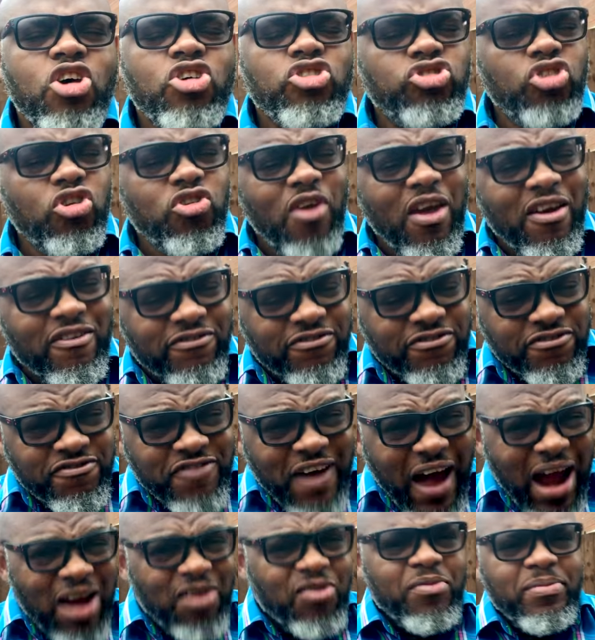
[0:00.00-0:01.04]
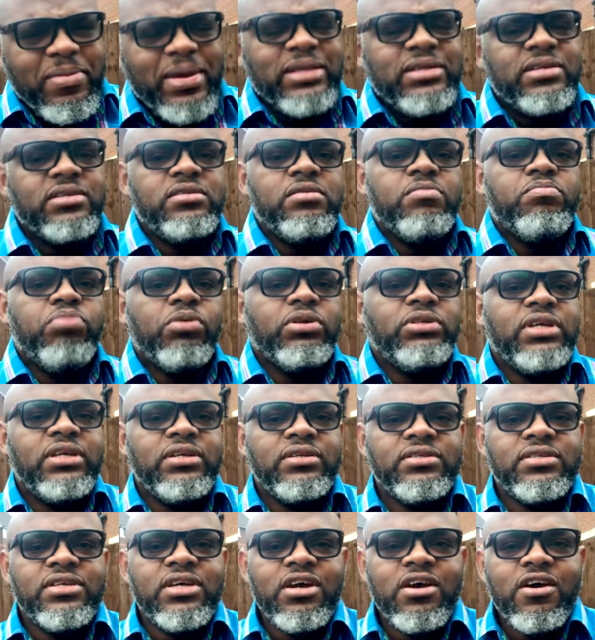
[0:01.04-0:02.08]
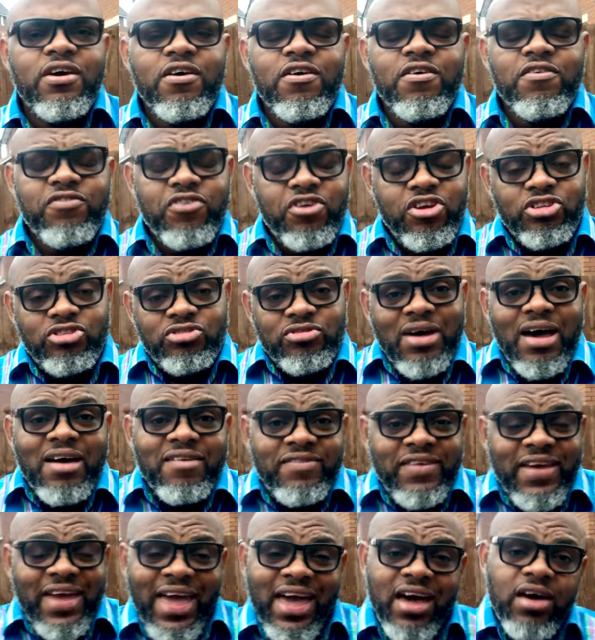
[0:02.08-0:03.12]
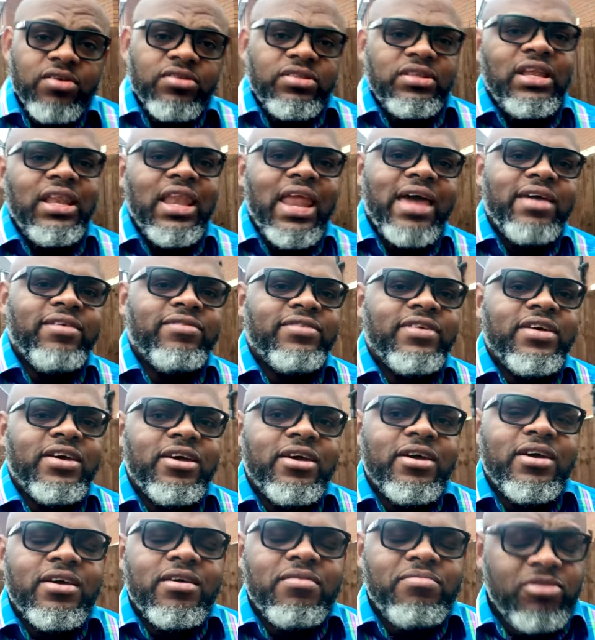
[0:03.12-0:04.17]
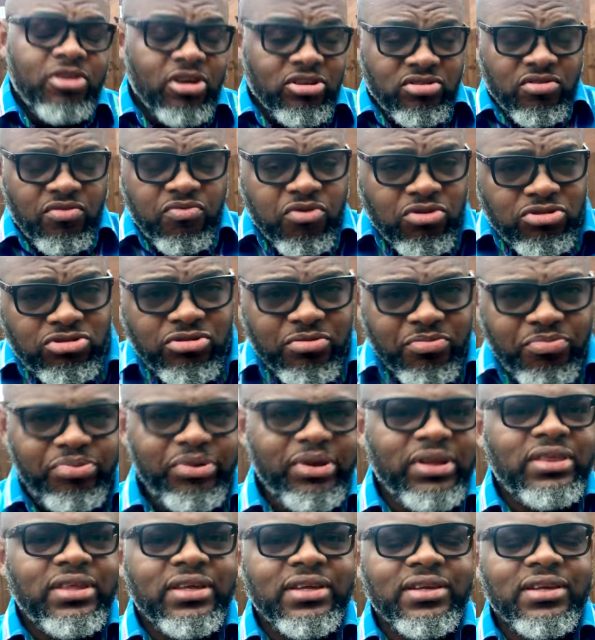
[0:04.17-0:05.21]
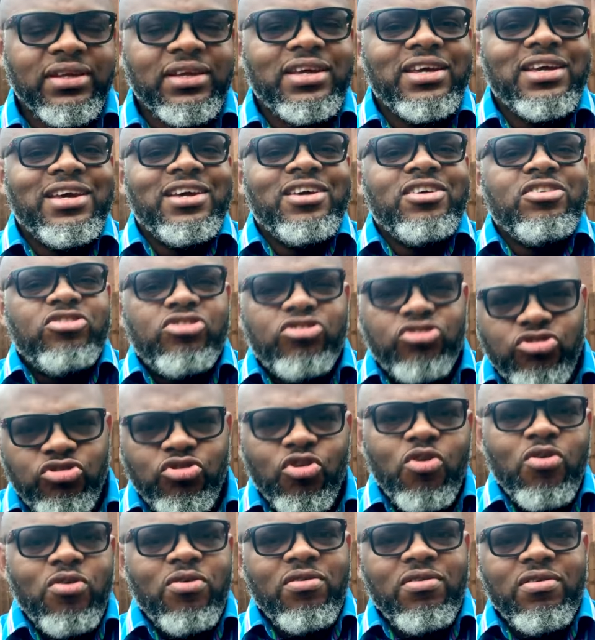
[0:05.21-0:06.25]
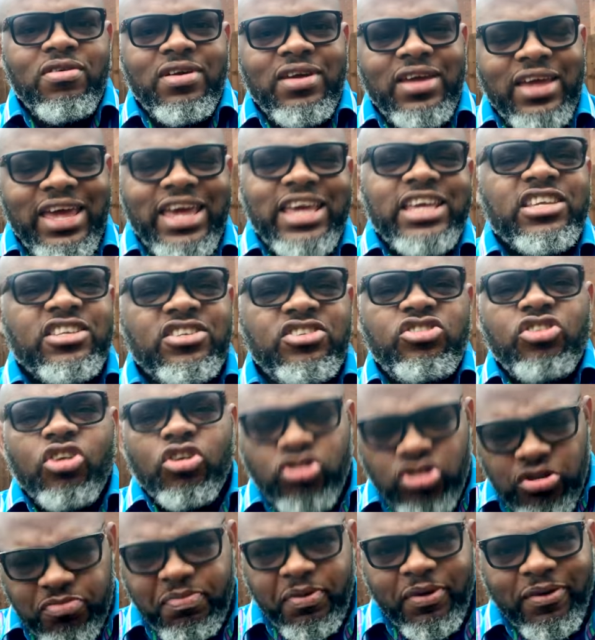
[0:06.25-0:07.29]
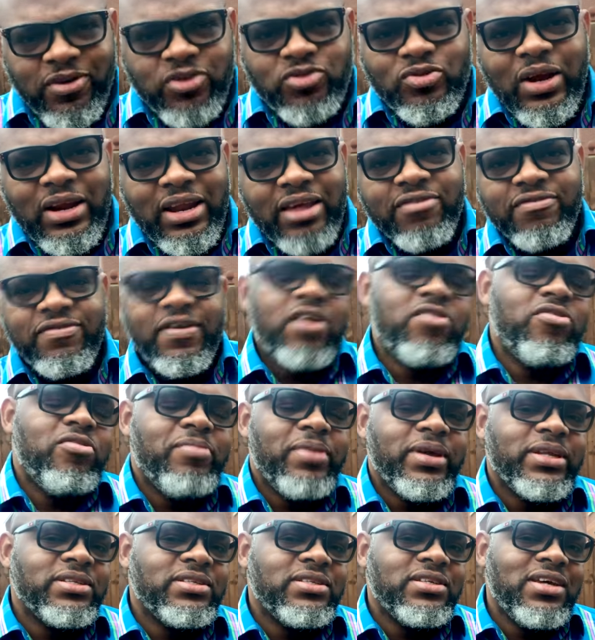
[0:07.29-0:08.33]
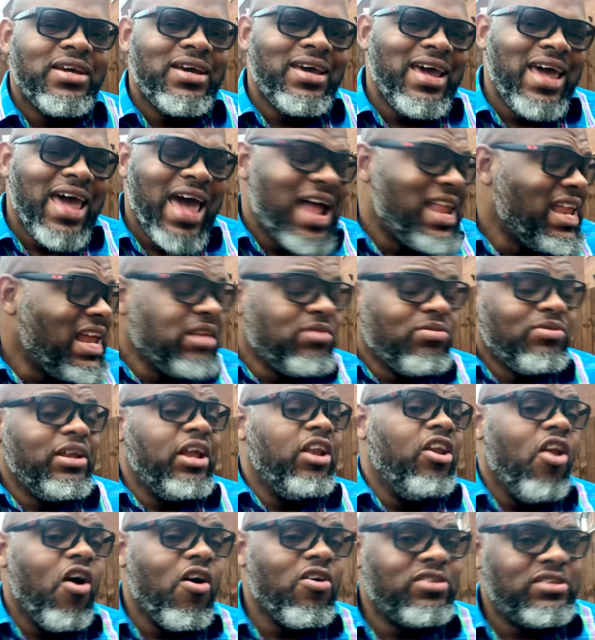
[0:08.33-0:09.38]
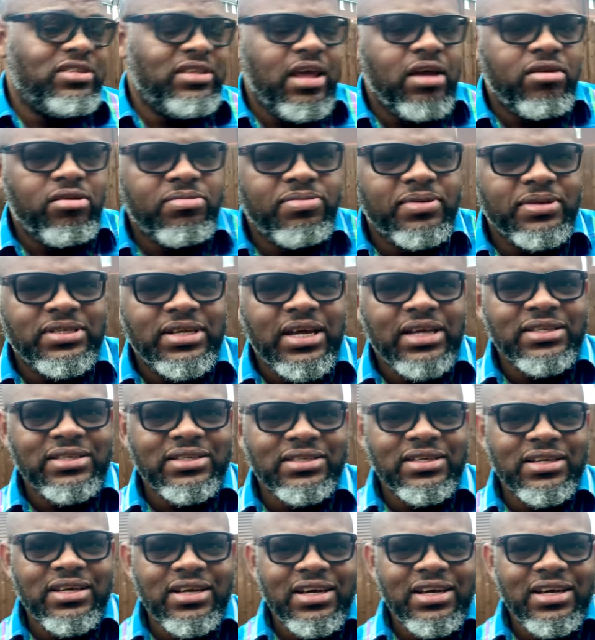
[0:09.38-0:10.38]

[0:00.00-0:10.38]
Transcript: So your environment is important for you to have a healthy life because of what you breathe in. So is your spiritual environment. And that's what the lungs there represent.